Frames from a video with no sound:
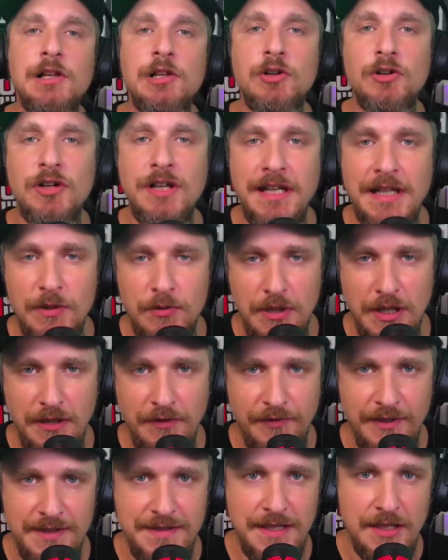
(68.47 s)
What
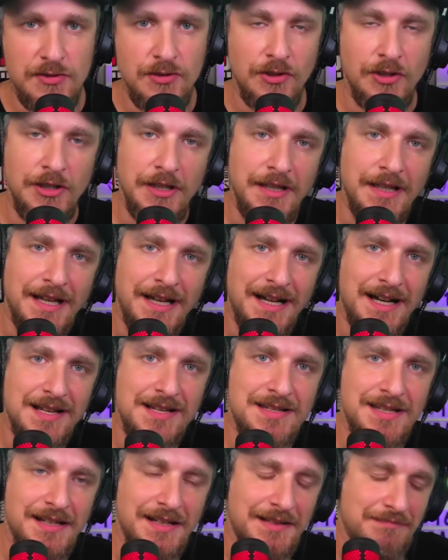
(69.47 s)
was a solid
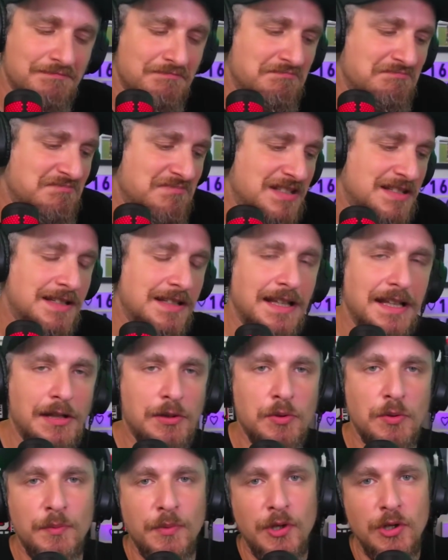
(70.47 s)
defense yesterday
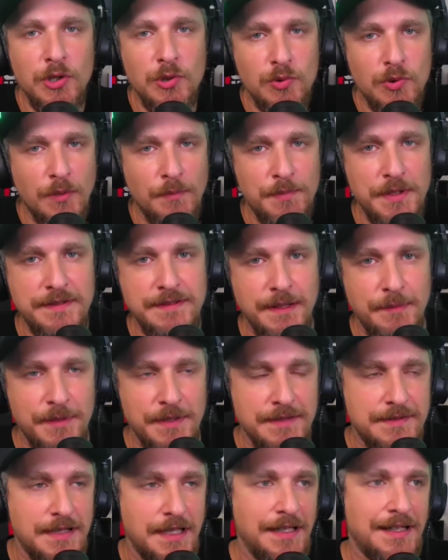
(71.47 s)
collapsed, and one begins
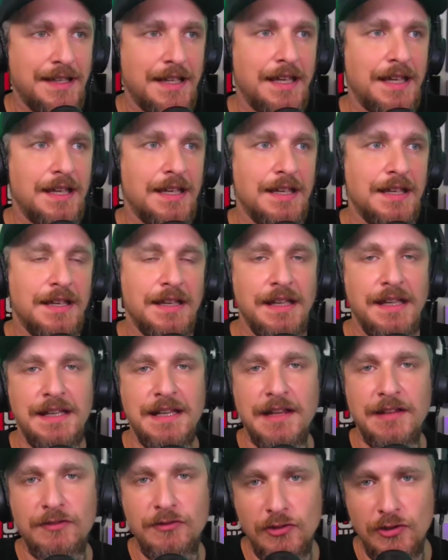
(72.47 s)
to think that the
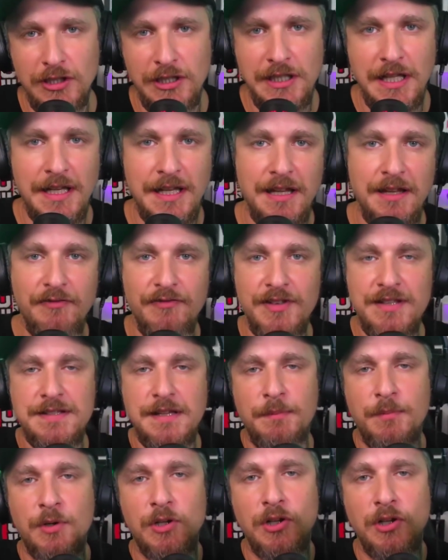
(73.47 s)
defense was solid because